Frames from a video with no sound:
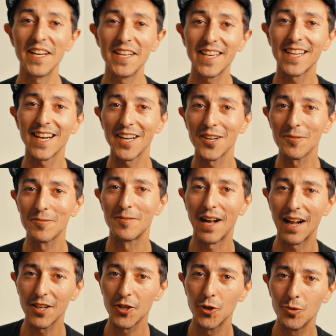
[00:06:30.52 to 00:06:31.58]
any kind of
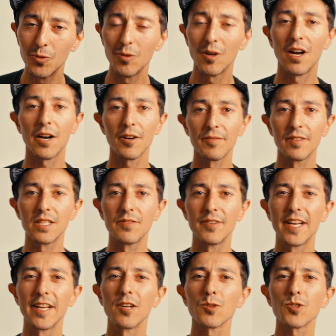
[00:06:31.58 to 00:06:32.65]
value out of this
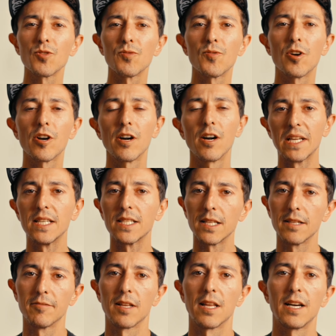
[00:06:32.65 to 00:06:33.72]
video so far, please
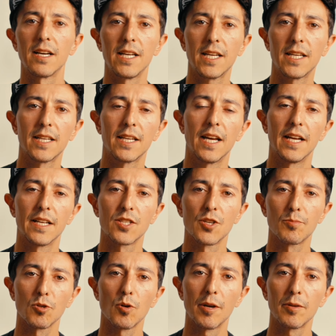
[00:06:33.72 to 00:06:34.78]
leave a like and
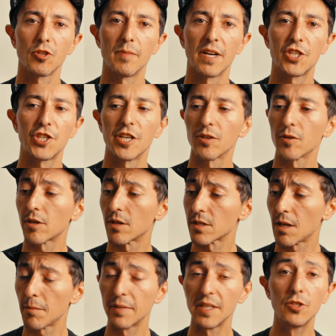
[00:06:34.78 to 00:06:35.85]
subscribe to my channel because
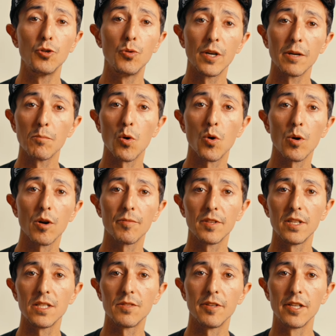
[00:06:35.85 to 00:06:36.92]
I'll be doing more of
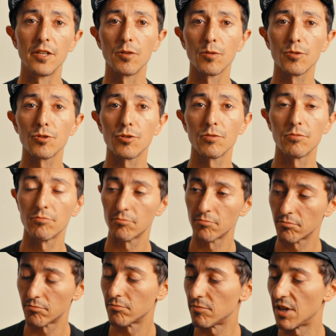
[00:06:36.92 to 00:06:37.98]
these videos
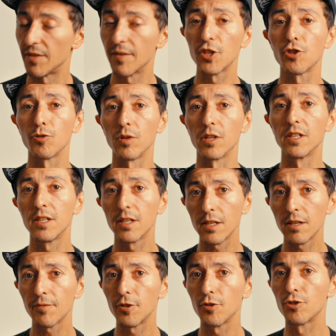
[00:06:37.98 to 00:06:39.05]
eventually in
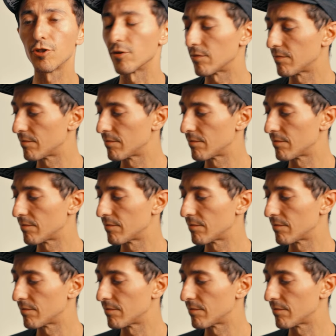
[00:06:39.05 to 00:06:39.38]
the future.